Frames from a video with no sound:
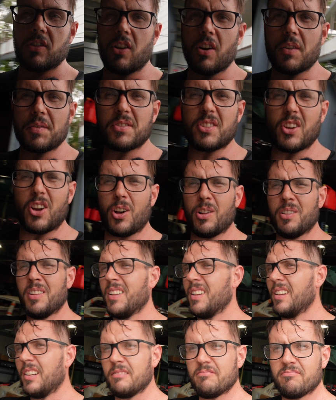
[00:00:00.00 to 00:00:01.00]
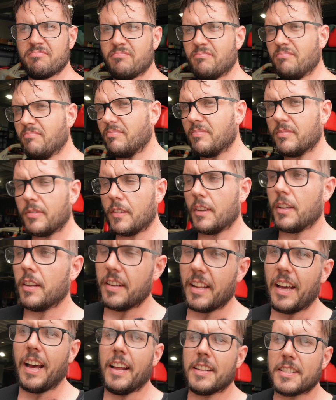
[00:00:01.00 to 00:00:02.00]
lifestyle.
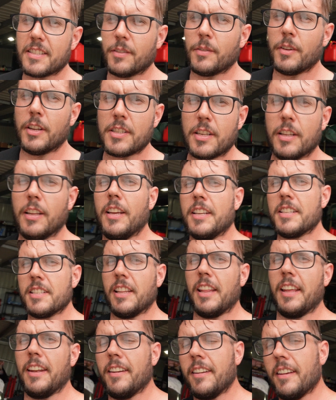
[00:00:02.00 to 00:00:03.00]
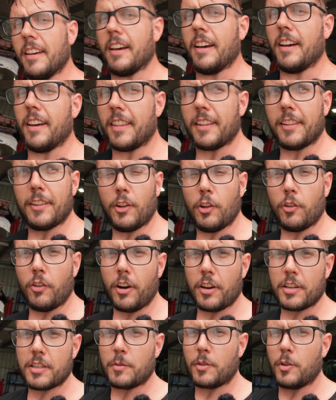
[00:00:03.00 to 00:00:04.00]
Nah, it's lit. The
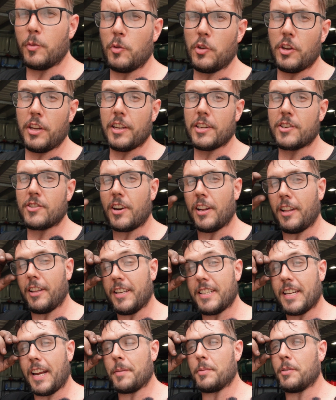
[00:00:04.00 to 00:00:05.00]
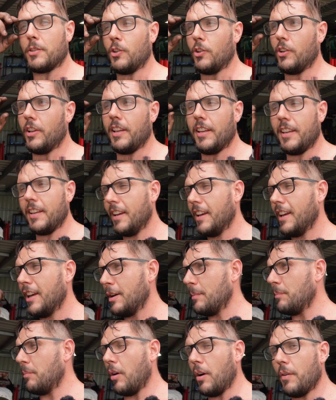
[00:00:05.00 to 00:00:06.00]
lowrider community in Australia is absolutely,
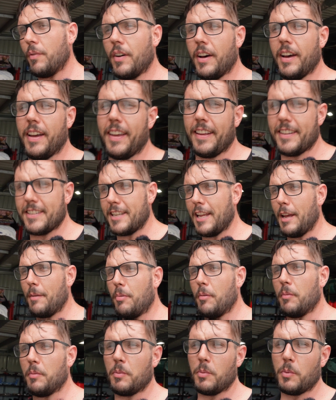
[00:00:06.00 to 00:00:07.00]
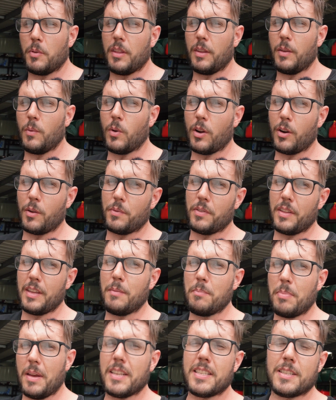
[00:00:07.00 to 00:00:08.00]
by far, hands down, probably one of
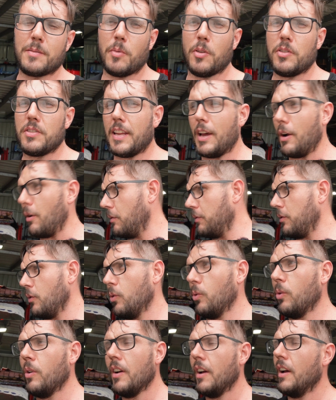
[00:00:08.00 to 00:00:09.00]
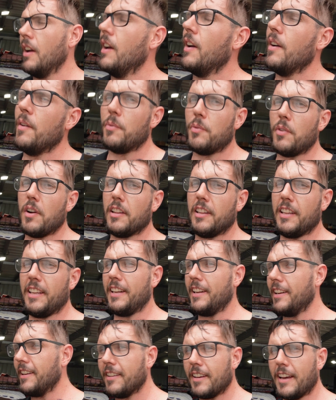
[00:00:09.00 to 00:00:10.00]
the best, most helpful,
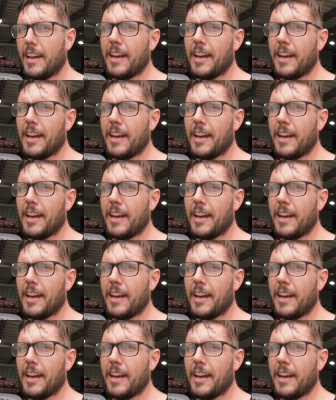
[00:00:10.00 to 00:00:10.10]
friendly